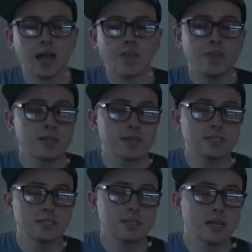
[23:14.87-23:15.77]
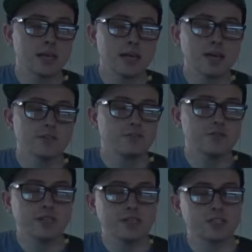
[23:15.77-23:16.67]
This love
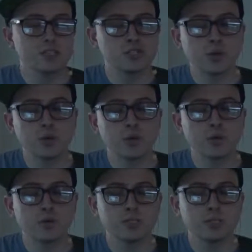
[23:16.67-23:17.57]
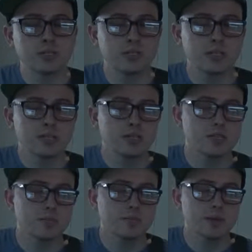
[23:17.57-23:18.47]
is so
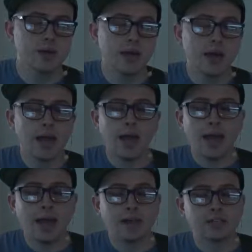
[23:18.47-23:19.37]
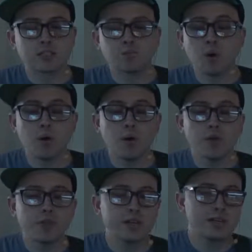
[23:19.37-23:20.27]
deep, it's more
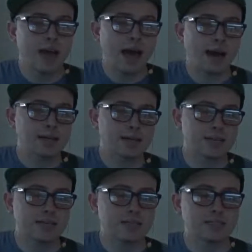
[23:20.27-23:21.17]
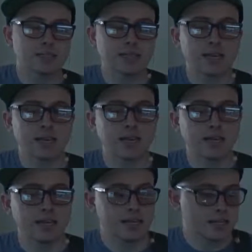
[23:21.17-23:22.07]
than I can
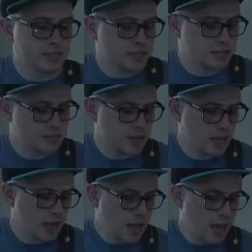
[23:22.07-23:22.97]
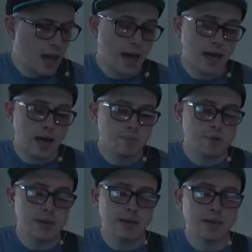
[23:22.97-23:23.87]
stand. I
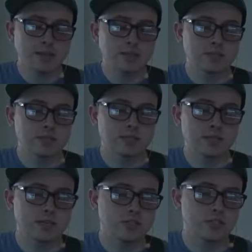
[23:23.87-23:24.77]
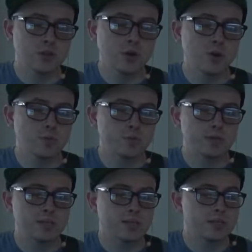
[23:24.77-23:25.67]
melt in your
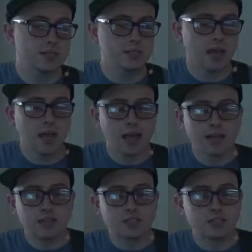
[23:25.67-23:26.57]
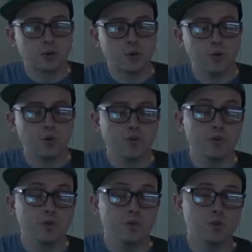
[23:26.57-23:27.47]
peace, it's
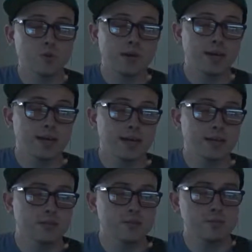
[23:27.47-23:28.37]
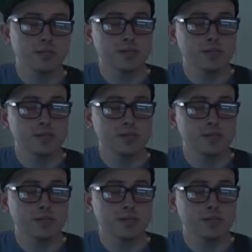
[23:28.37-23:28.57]
overwhelming.